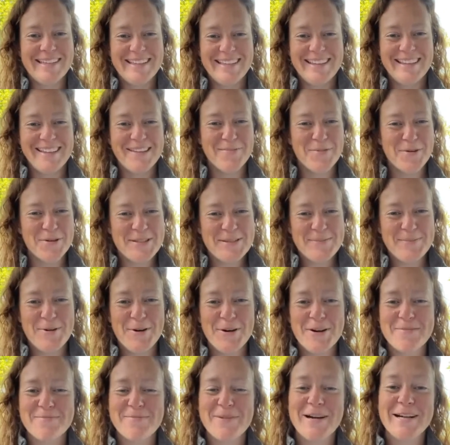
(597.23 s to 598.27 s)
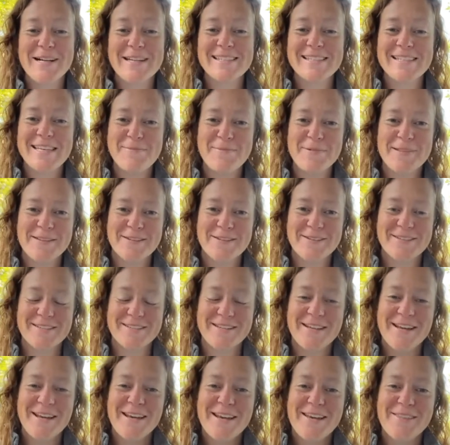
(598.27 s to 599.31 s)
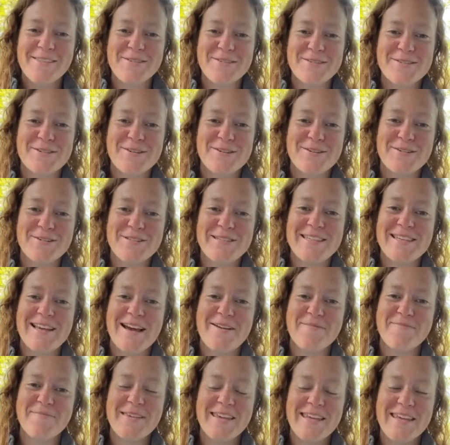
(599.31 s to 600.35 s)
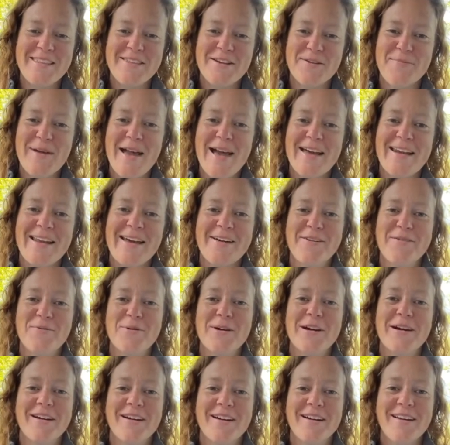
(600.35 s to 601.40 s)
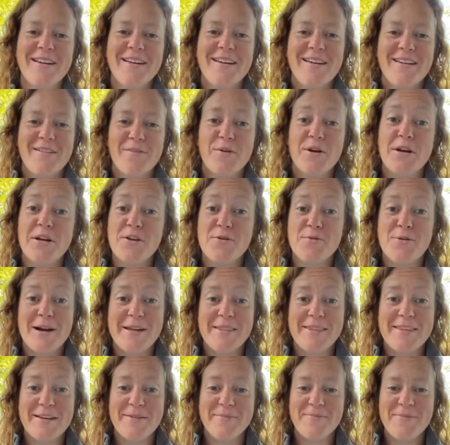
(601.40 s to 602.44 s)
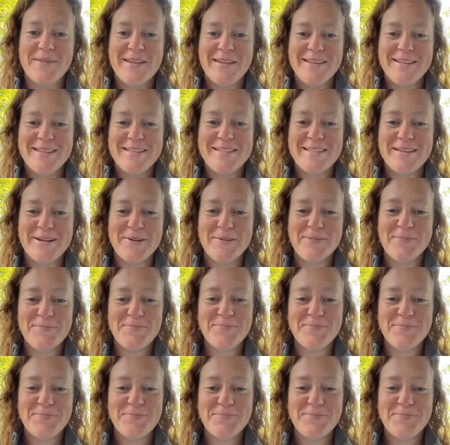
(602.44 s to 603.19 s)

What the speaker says: the most important part is keeping those goats in their paddock where you want them. So,